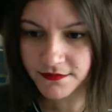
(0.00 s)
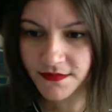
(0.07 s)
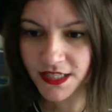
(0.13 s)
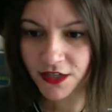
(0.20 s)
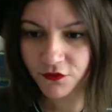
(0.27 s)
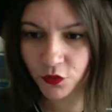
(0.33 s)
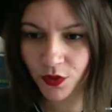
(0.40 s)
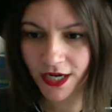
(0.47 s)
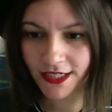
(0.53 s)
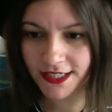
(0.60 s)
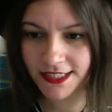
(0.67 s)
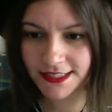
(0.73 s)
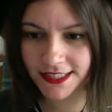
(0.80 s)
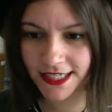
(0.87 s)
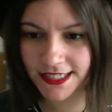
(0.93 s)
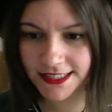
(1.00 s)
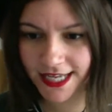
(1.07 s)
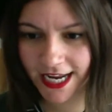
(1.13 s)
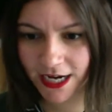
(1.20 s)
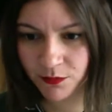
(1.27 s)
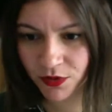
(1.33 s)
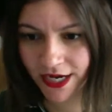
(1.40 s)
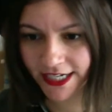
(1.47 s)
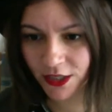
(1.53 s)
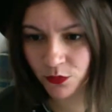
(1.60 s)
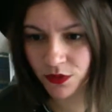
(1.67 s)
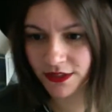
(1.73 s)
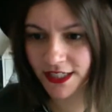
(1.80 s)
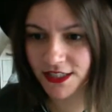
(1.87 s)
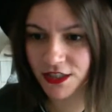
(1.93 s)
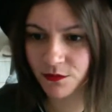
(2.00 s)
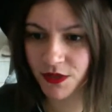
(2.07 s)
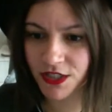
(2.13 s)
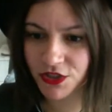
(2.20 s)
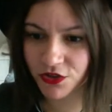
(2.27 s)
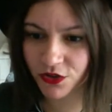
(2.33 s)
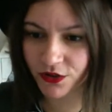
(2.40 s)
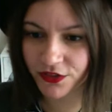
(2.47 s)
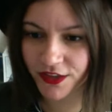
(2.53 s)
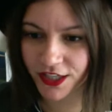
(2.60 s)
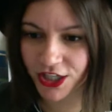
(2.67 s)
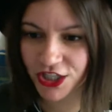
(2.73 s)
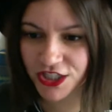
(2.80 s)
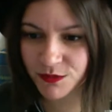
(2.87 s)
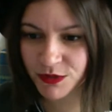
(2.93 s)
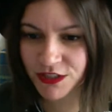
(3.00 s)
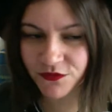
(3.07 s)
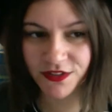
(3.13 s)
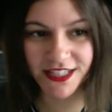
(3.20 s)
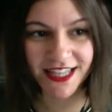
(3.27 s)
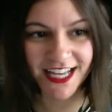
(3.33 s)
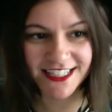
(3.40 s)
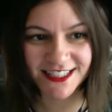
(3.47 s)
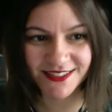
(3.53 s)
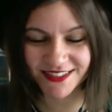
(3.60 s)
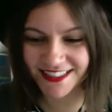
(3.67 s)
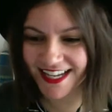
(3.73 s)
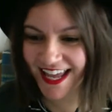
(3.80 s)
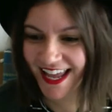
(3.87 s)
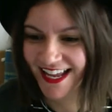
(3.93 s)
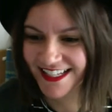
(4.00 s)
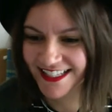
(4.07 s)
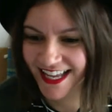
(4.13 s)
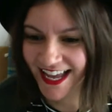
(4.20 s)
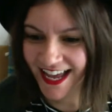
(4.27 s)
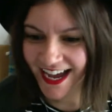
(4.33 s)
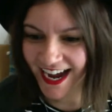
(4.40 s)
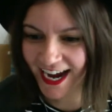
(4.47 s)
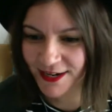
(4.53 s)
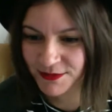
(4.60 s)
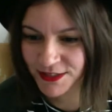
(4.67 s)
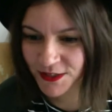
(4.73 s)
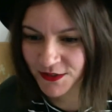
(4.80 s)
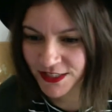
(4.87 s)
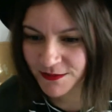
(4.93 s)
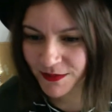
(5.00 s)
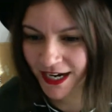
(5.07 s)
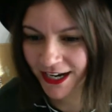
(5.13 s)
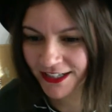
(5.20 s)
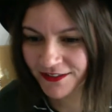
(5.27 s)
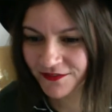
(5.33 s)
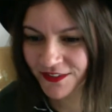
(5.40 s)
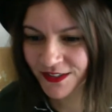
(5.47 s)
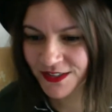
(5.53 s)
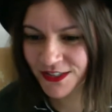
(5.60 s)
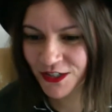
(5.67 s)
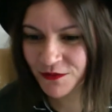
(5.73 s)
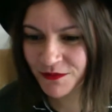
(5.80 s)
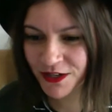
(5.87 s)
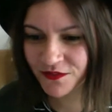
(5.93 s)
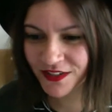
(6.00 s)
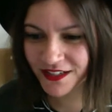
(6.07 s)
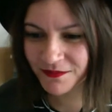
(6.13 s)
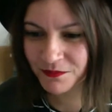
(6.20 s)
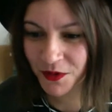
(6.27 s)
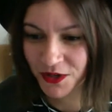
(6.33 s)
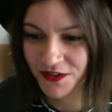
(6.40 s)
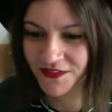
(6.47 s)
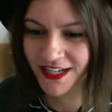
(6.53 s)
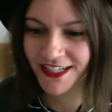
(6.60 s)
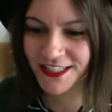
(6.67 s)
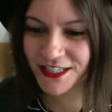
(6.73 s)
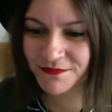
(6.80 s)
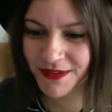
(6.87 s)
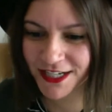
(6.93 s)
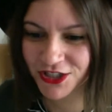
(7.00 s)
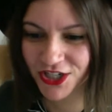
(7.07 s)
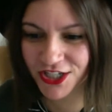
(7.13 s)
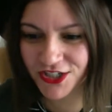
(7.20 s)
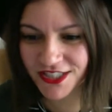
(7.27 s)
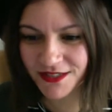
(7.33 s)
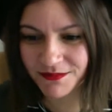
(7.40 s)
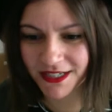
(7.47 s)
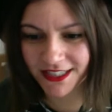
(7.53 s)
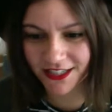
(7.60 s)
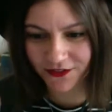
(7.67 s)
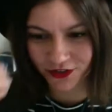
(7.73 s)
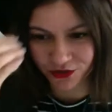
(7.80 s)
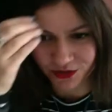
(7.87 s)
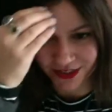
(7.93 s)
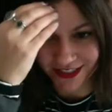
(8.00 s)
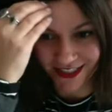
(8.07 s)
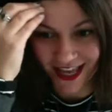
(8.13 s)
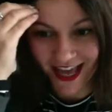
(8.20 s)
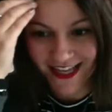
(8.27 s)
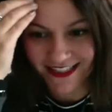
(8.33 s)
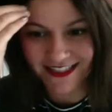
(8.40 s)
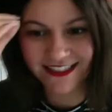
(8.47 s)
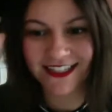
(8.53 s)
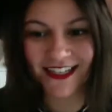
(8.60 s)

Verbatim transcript: Veronica says, Amber, I can relate so much, girl. Thank you so much for the last three days. I am so inspired and feel so mo- motivated to make changes in my life and career. Yes.